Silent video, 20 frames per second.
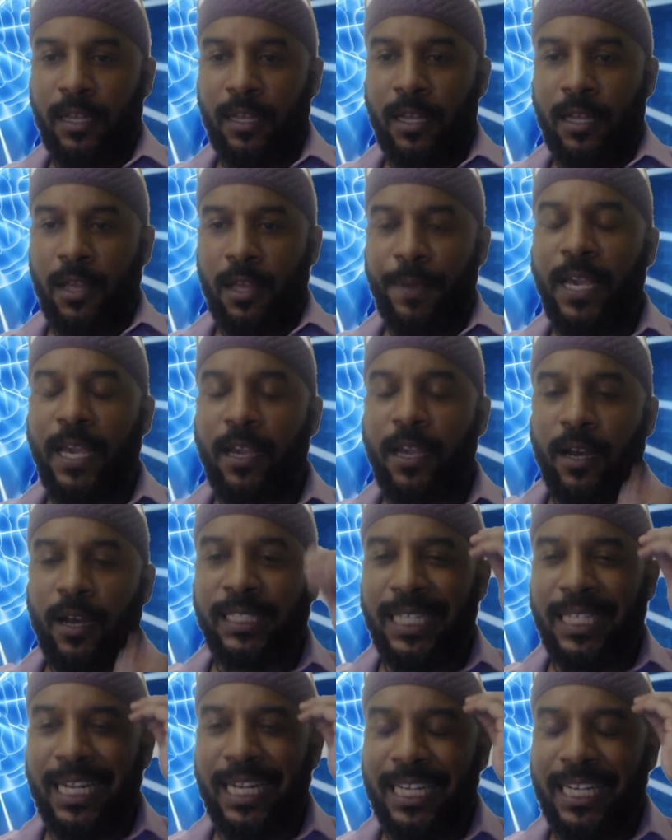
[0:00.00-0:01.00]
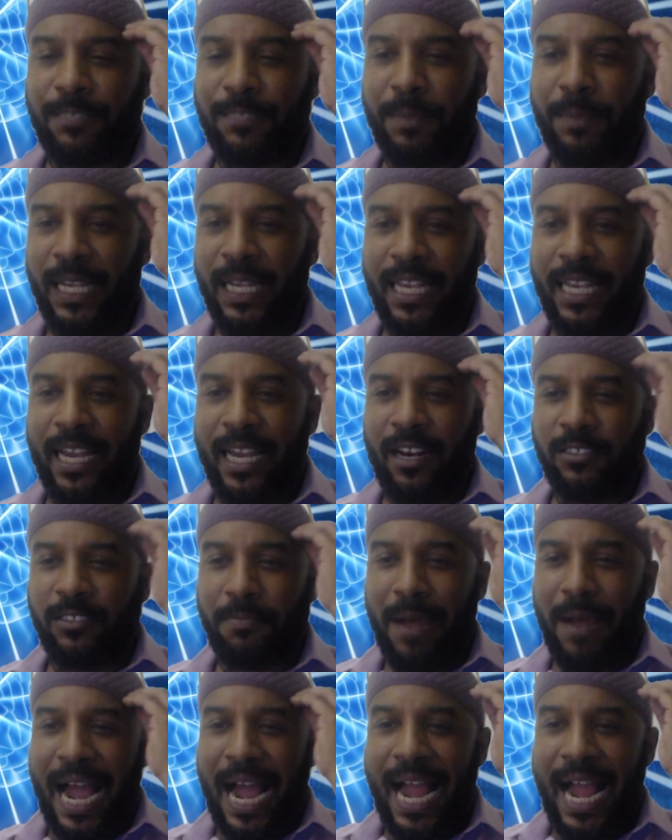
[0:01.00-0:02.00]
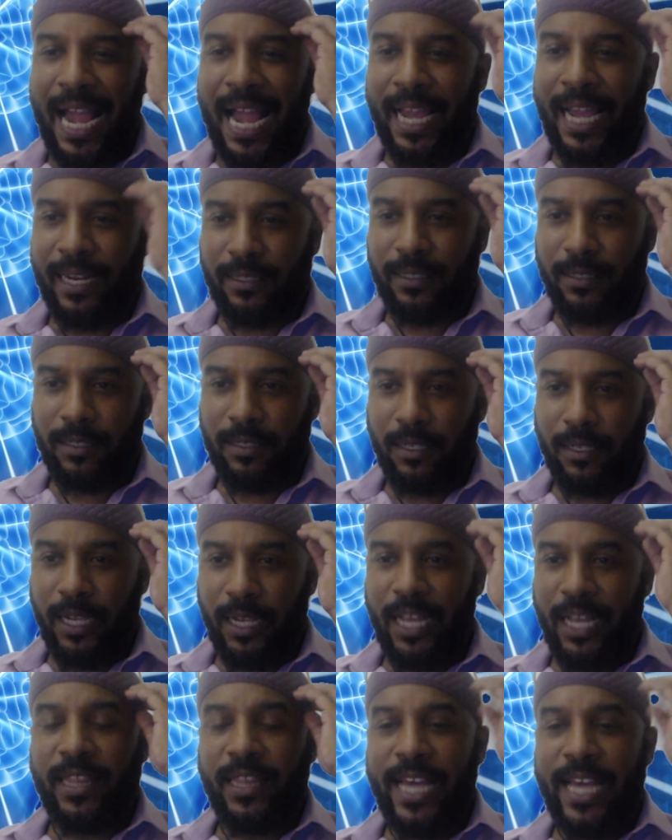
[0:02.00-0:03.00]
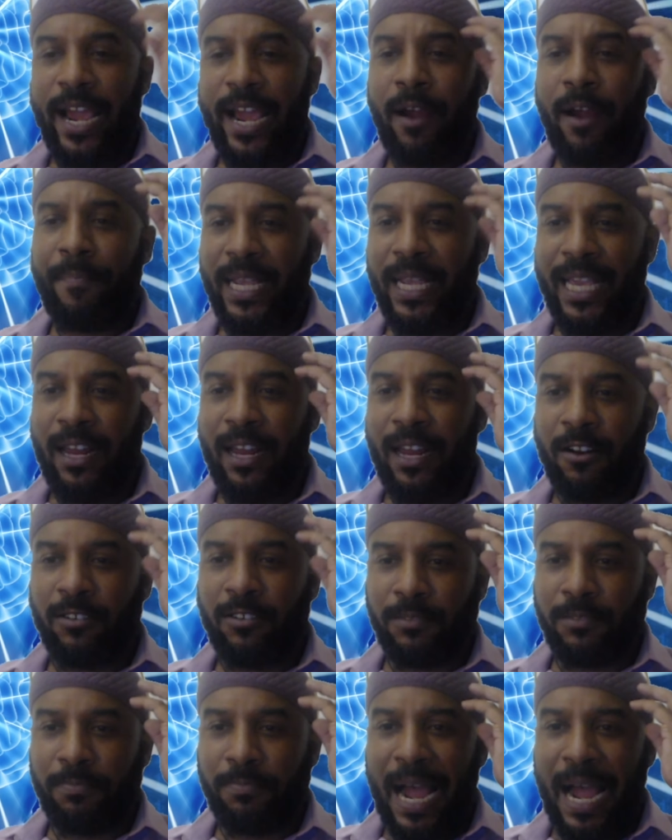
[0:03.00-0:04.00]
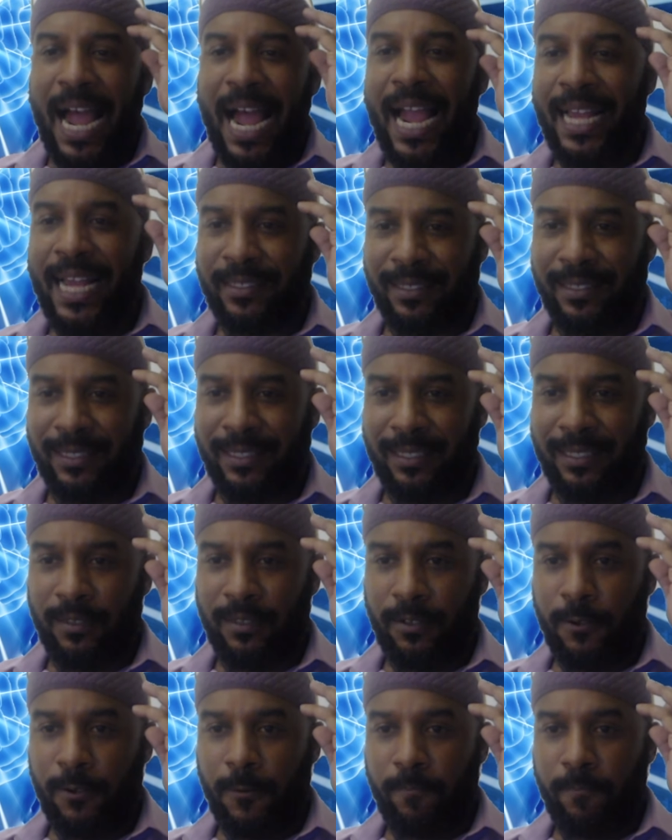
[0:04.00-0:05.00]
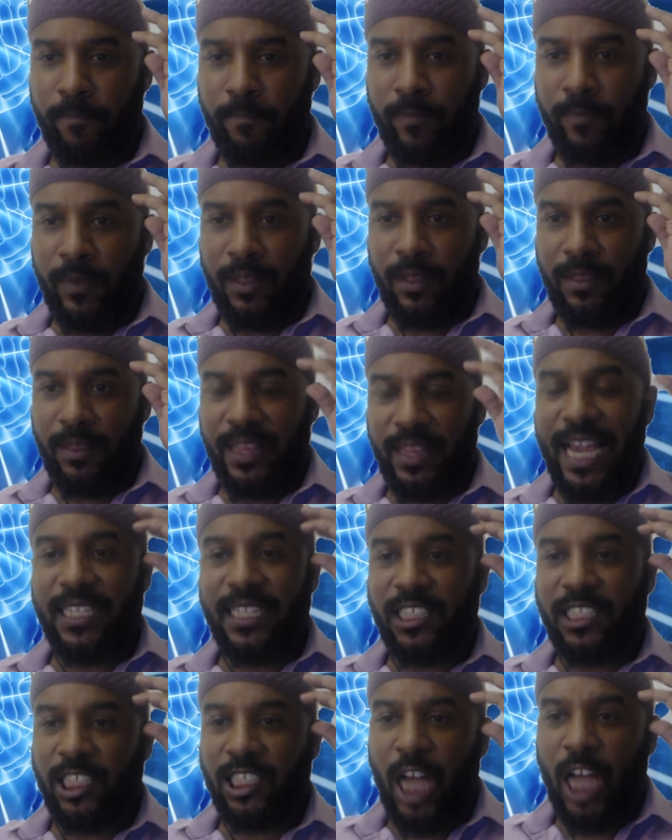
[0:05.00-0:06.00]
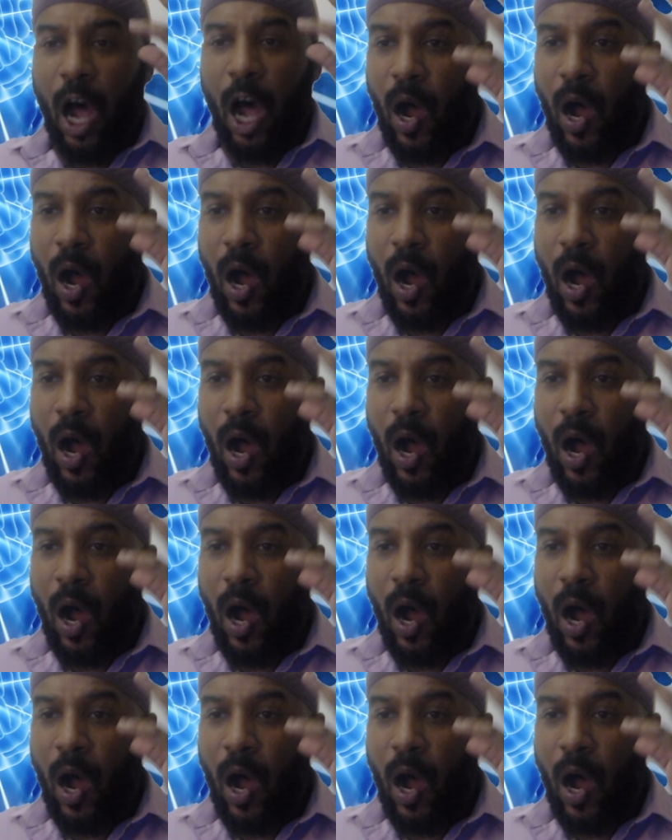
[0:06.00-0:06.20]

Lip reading: because in his beginner's mind, in their beginner's minds, they saw it.